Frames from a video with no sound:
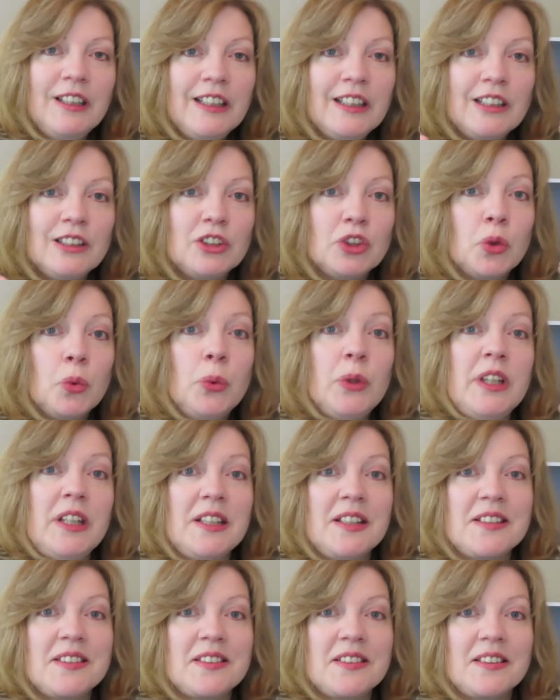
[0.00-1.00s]
little
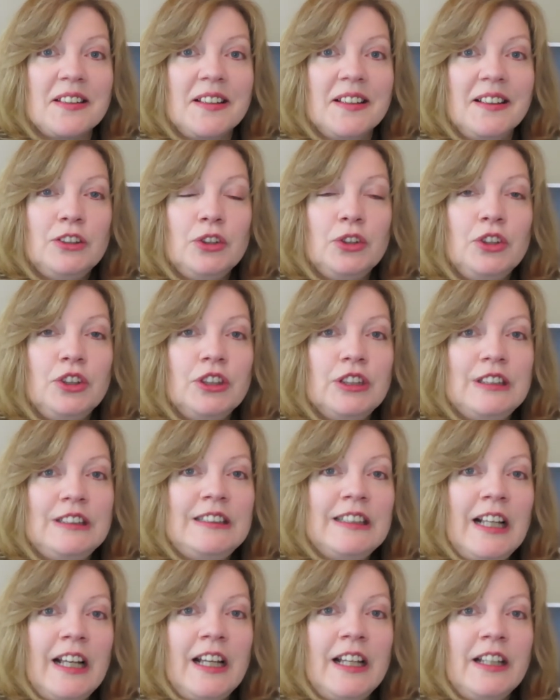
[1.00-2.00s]
tweaks to your
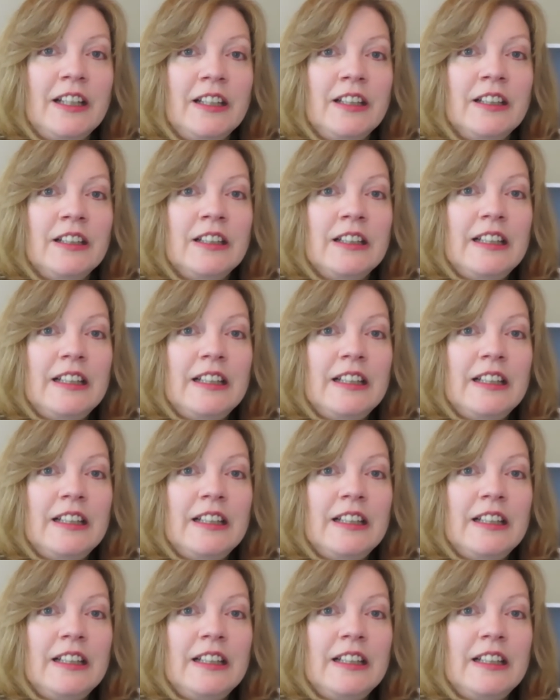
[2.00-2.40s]
day,